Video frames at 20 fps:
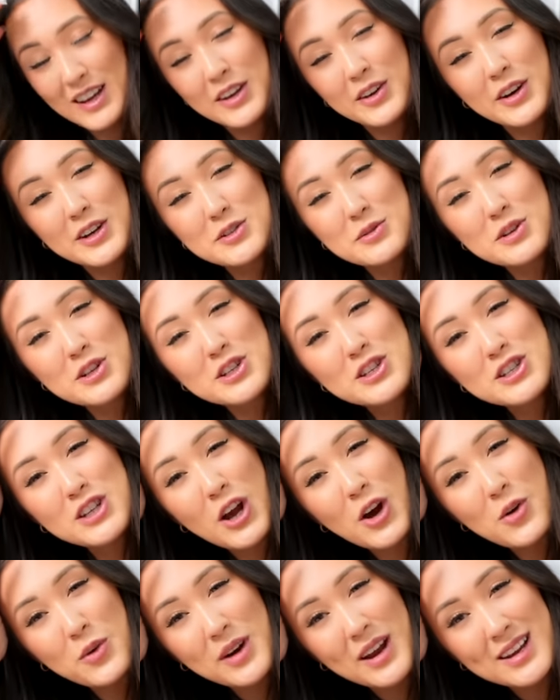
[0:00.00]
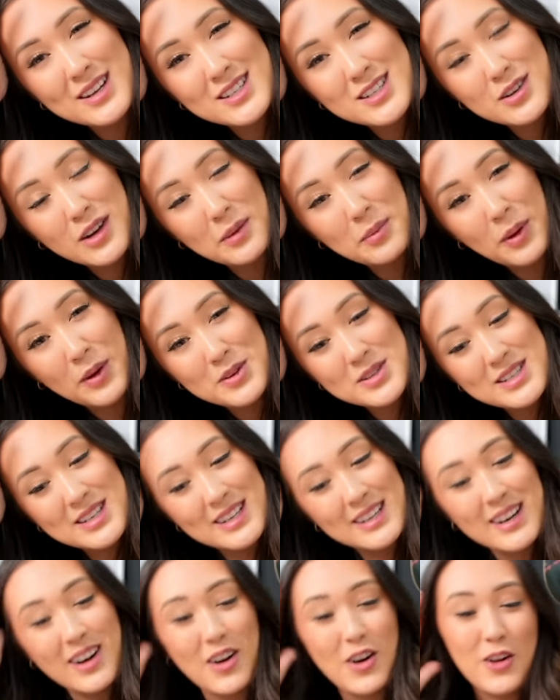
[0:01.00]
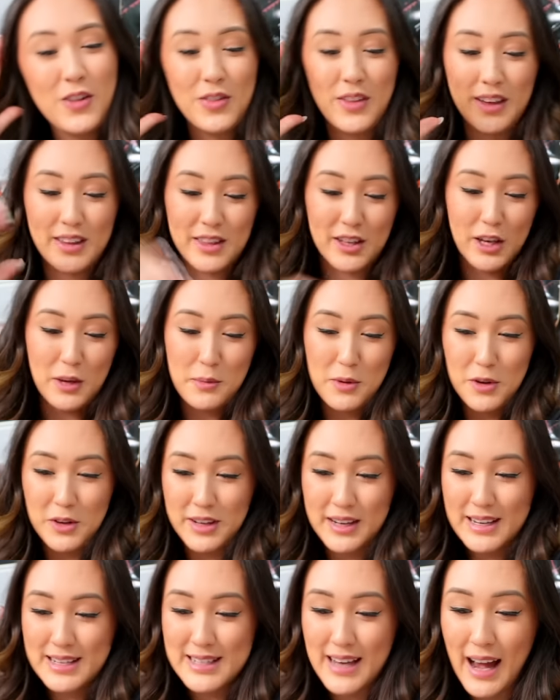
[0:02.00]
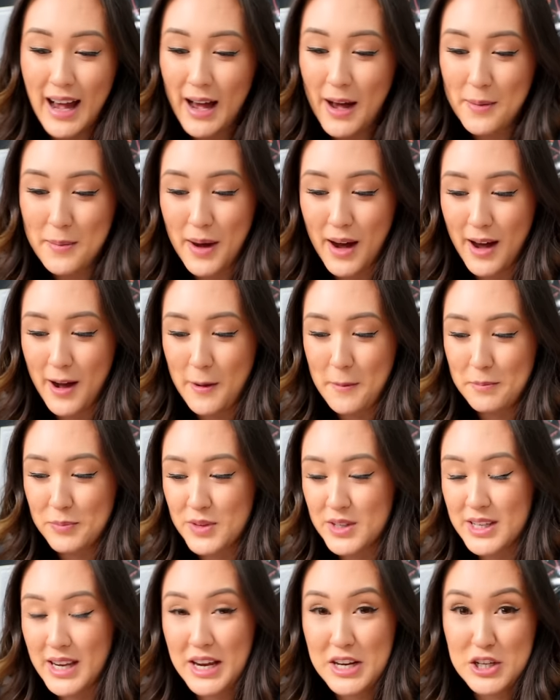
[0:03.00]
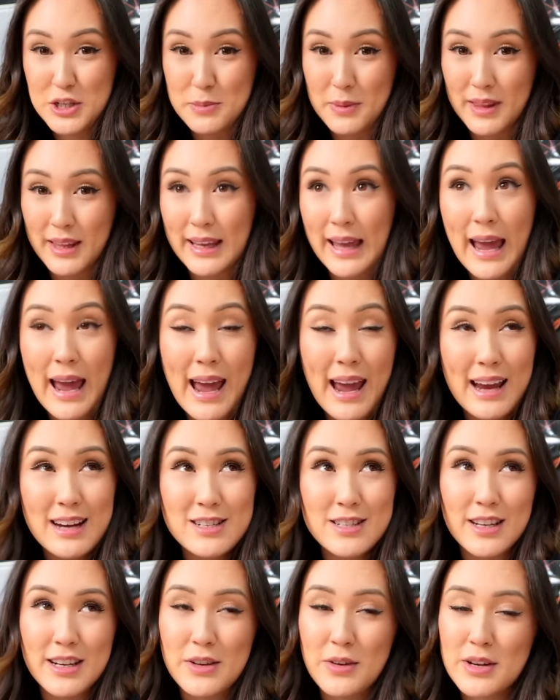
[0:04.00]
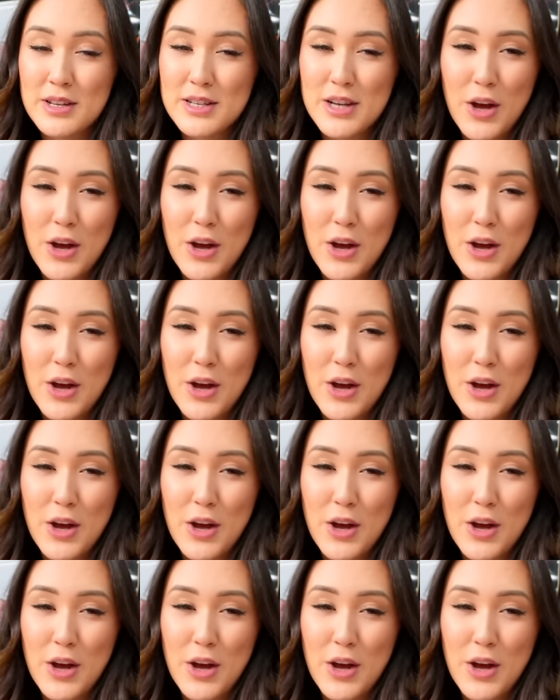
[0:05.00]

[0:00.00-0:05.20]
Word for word: You guys were so nice too. I posted on like the community tab today, just being like, hey, just letting you guys